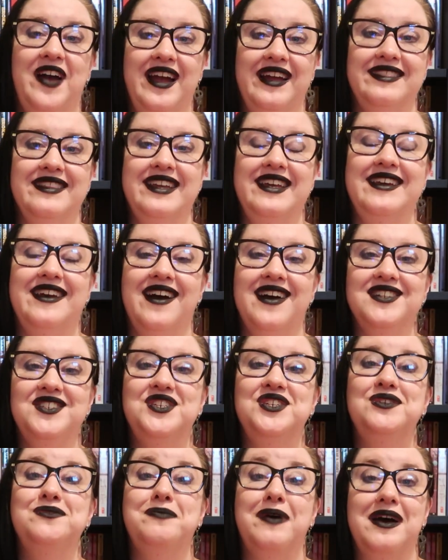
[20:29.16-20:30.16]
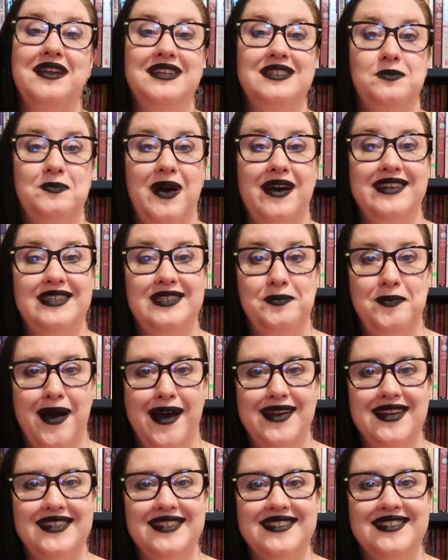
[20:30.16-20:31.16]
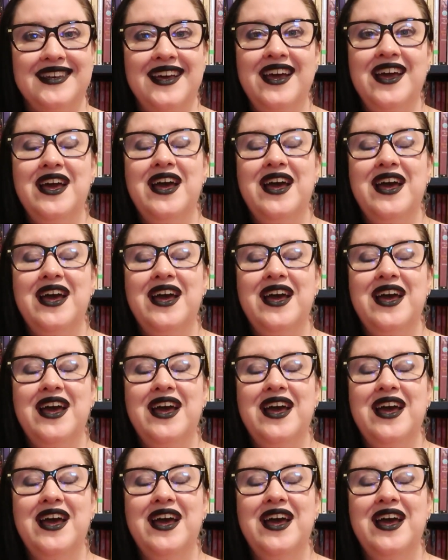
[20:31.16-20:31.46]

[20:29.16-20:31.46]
finally got to Bodies, Bodies, Bodies.